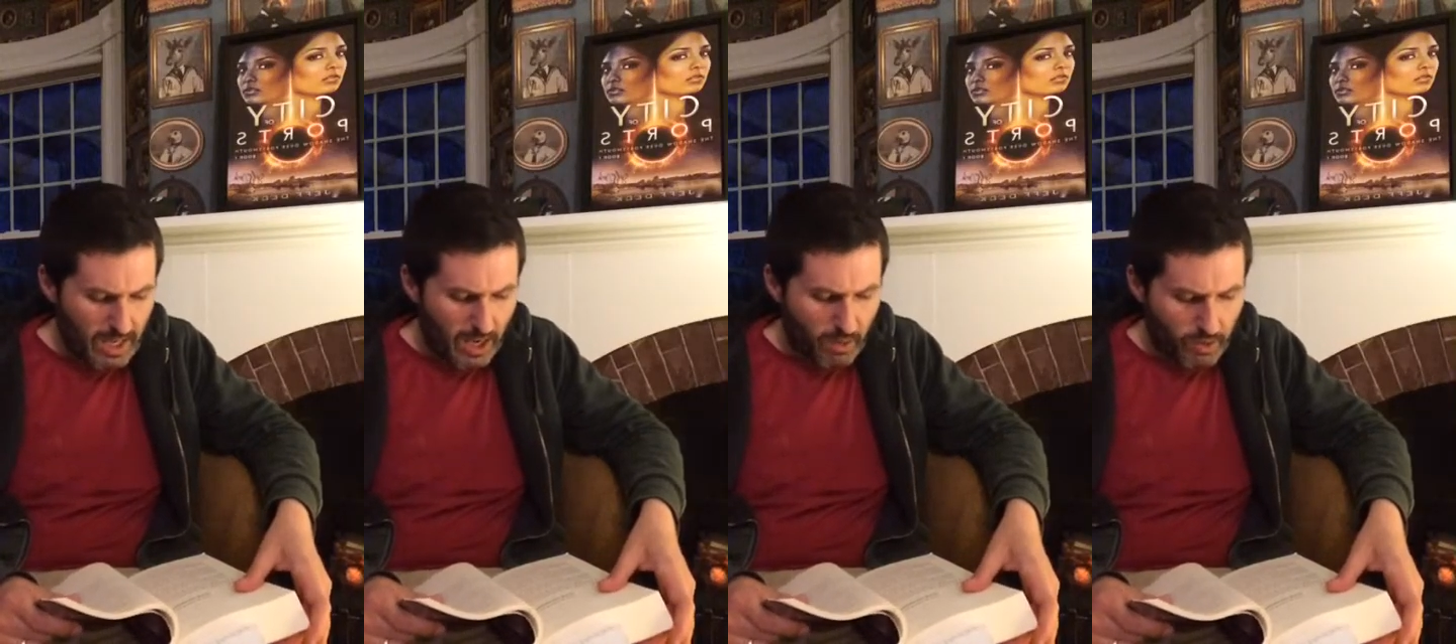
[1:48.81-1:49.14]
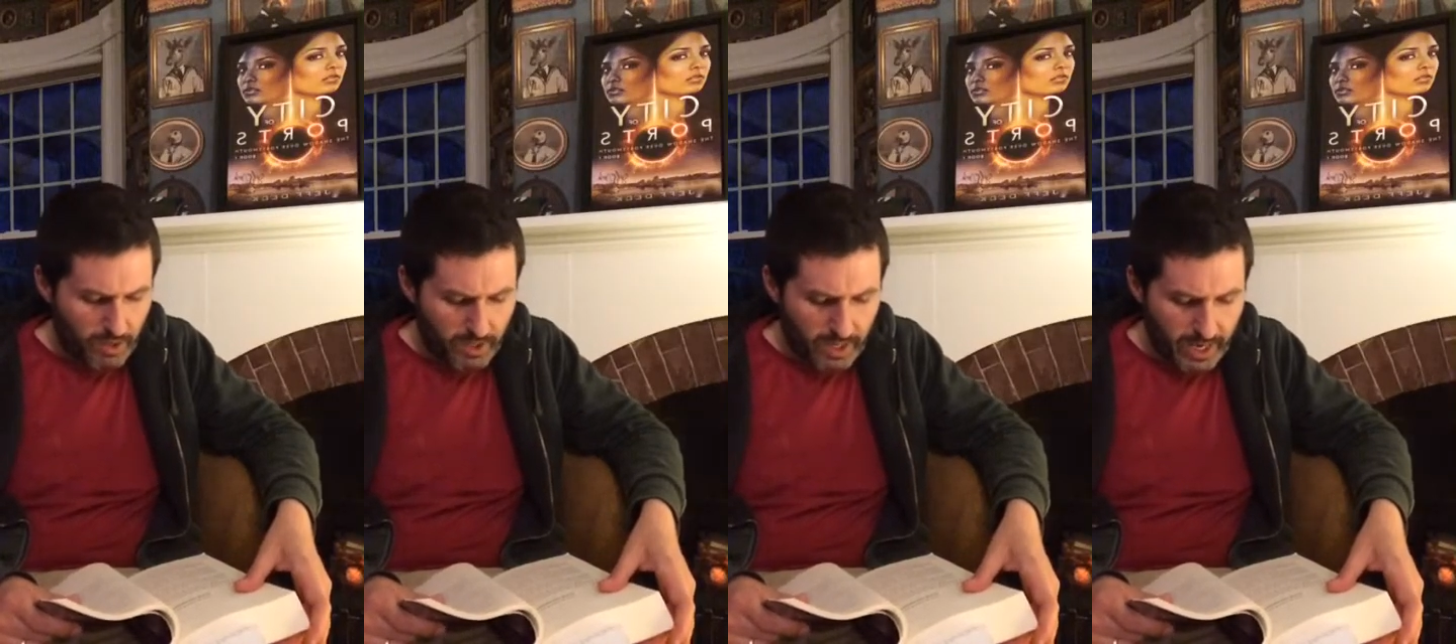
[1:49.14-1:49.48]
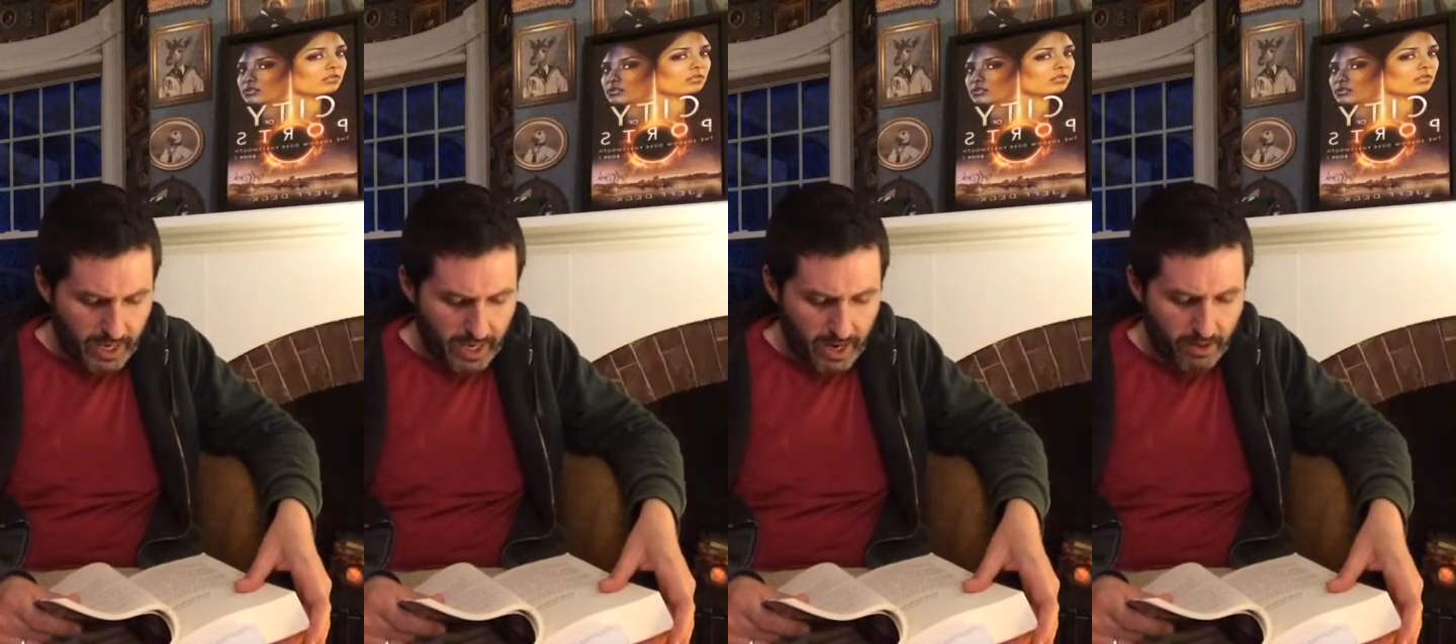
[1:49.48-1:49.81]
I wanted to
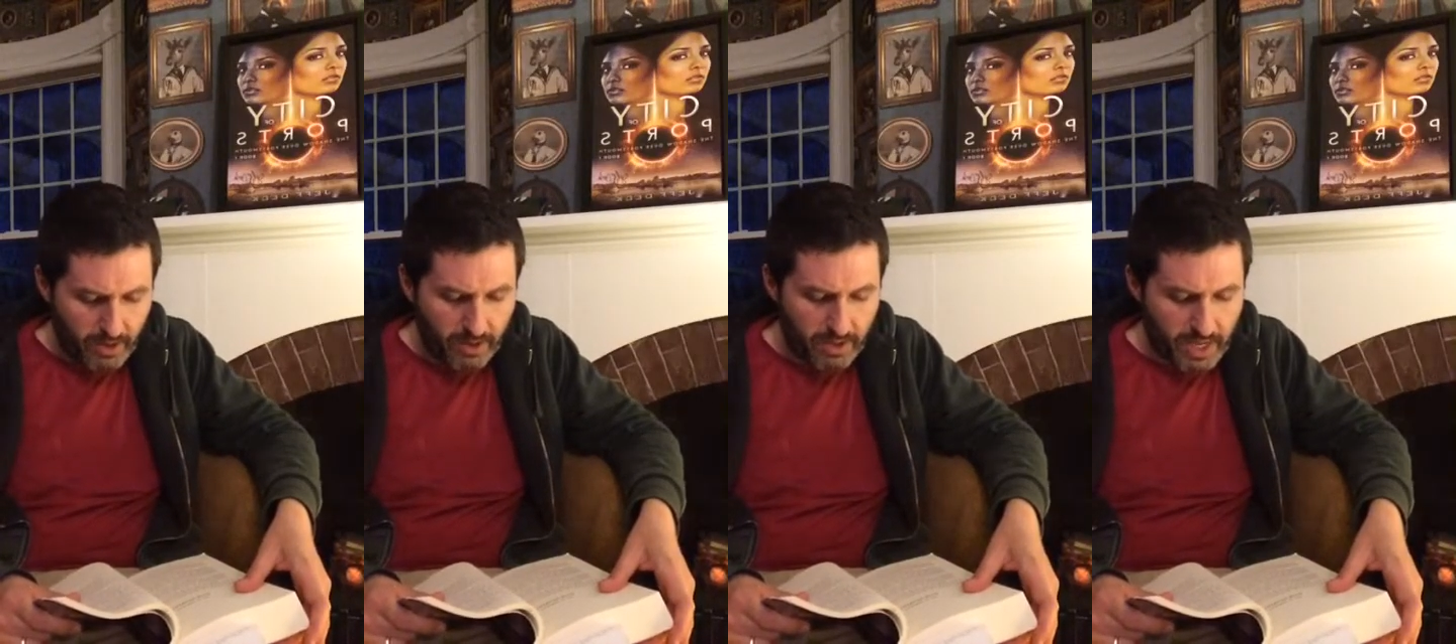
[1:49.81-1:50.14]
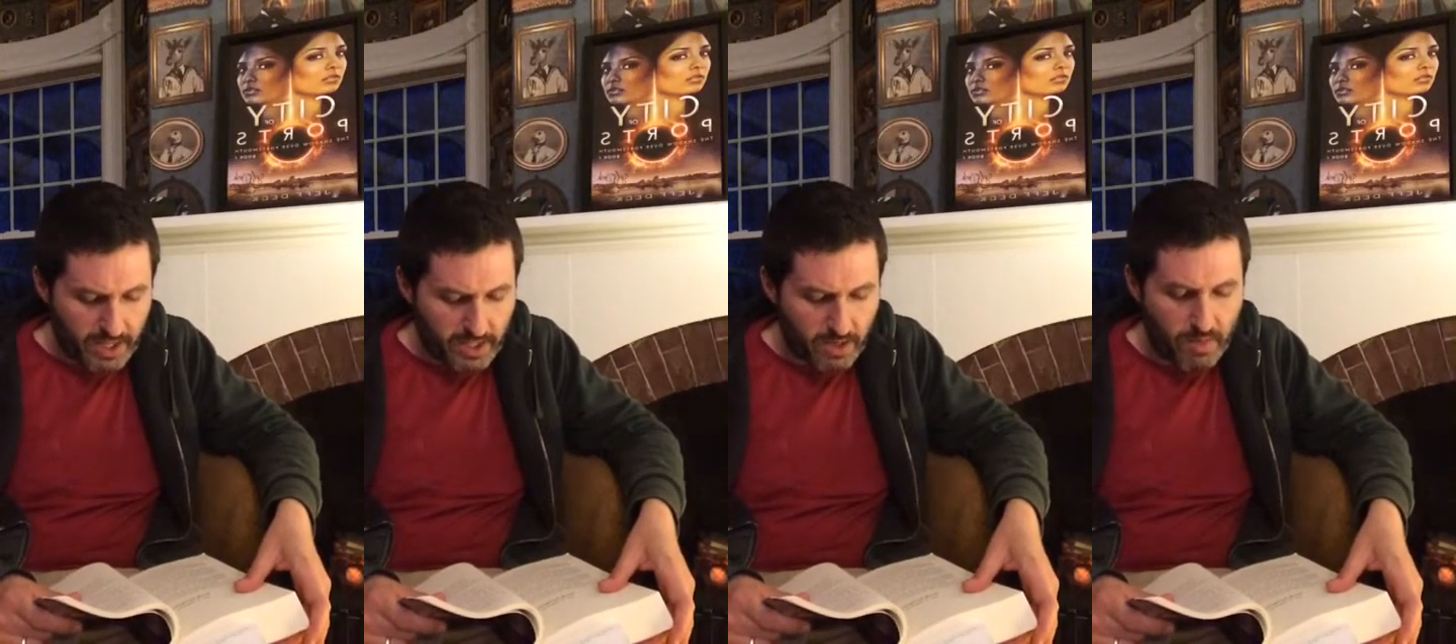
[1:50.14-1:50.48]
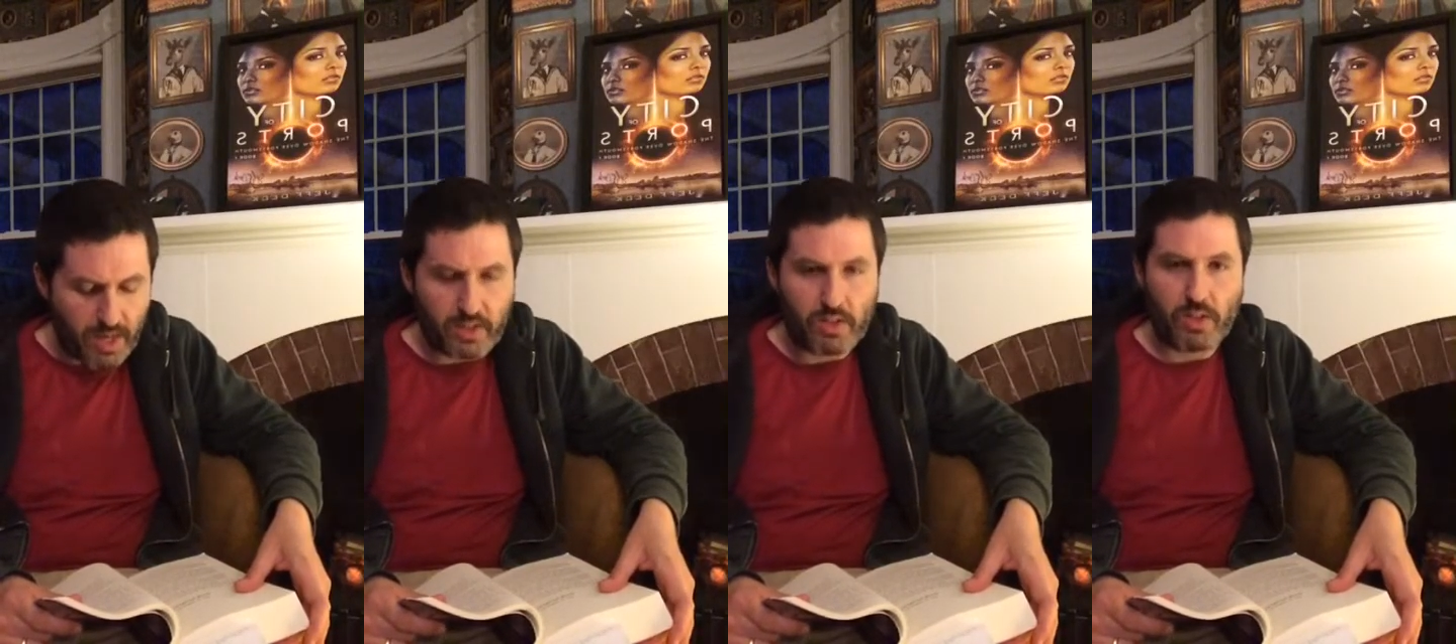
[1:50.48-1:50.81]
head out and net some
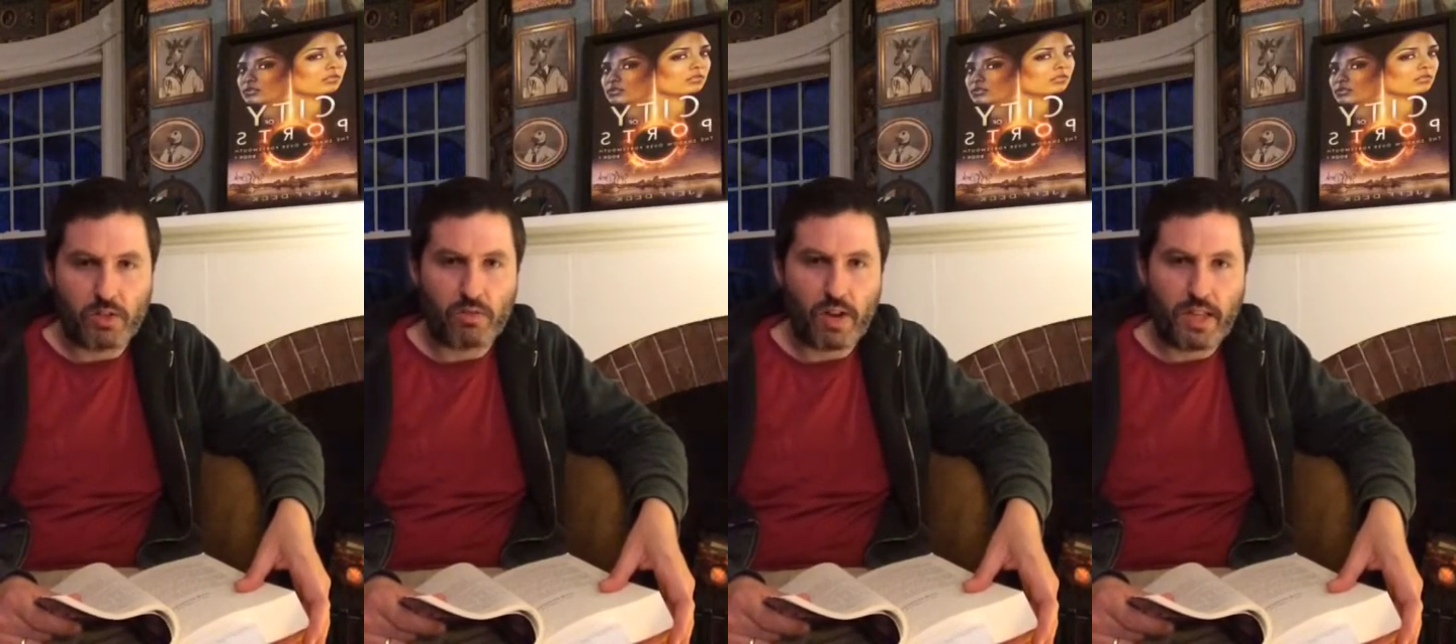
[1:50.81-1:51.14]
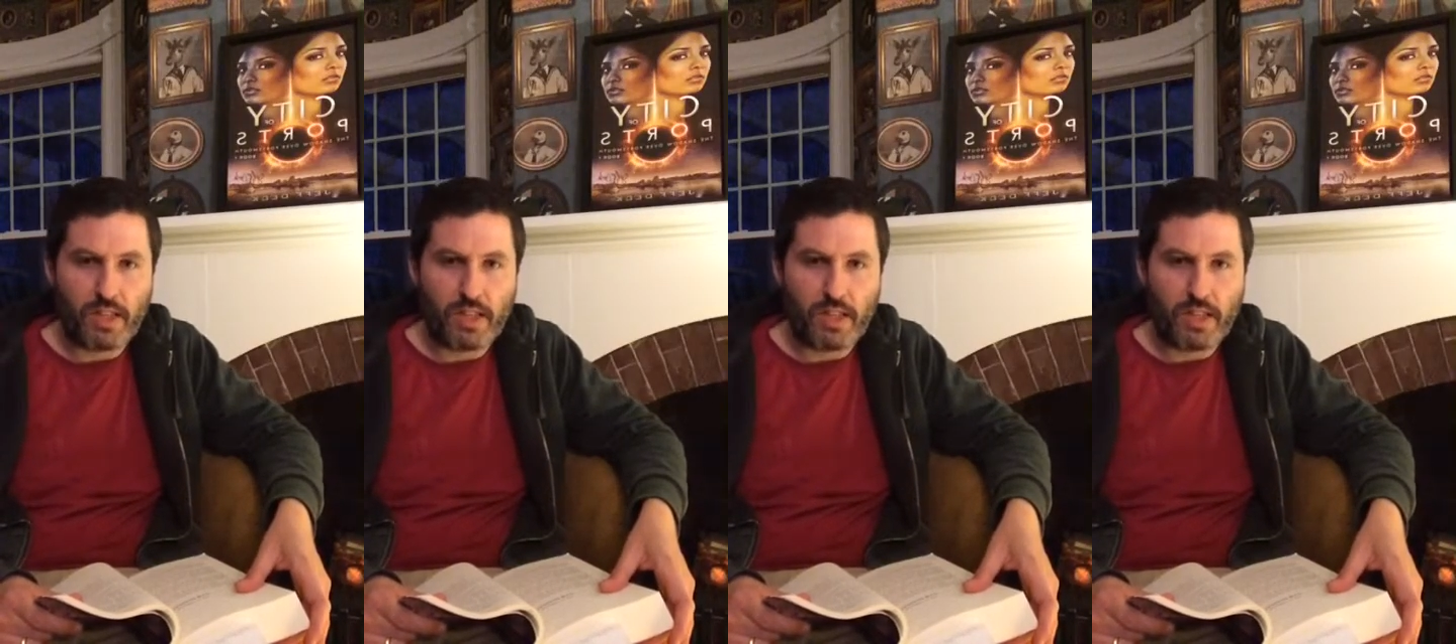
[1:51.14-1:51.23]
answers right